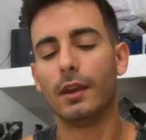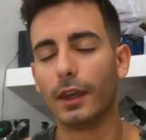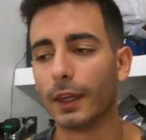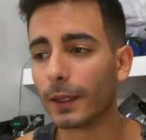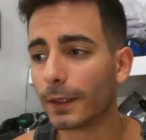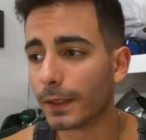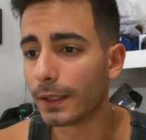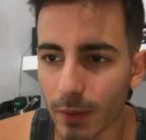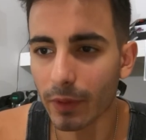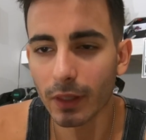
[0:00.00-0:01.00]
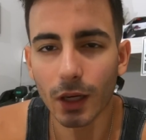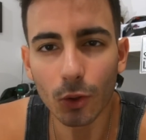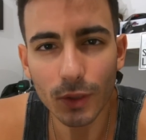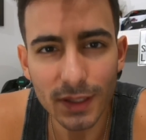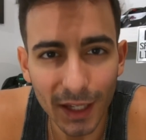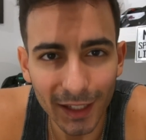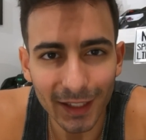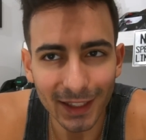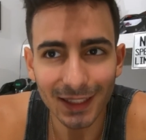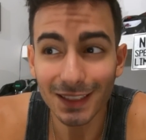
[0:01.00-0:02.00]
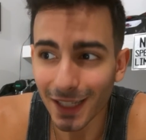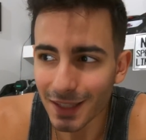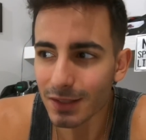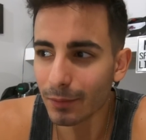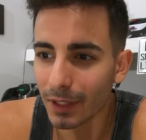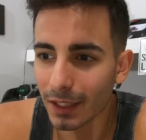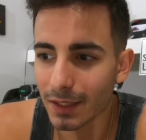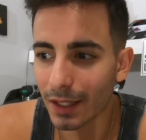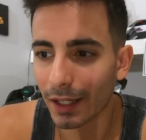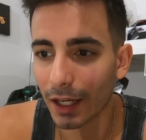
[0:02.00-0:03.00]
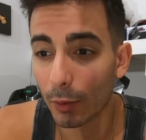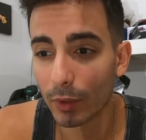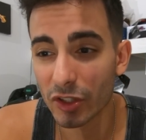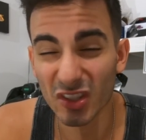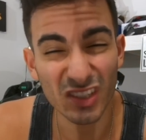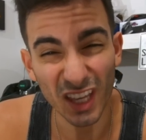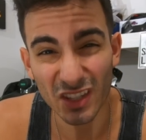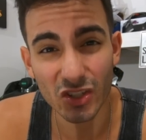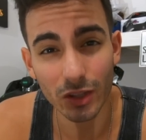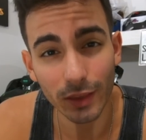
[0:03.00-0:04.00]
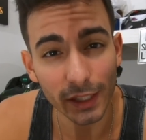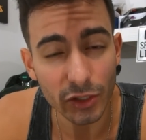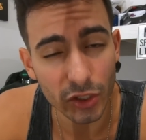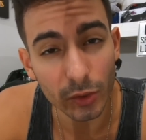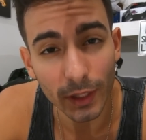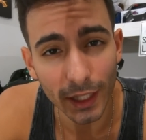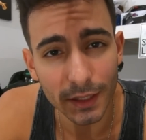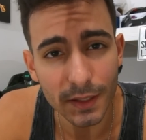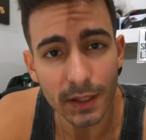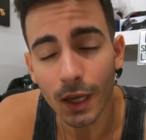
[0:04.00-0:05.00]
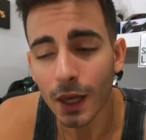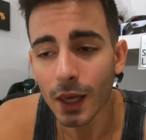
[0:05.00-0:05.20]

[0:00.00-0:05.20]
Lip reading: And something that always kind of like gets to me is that how much attention the H2 gets.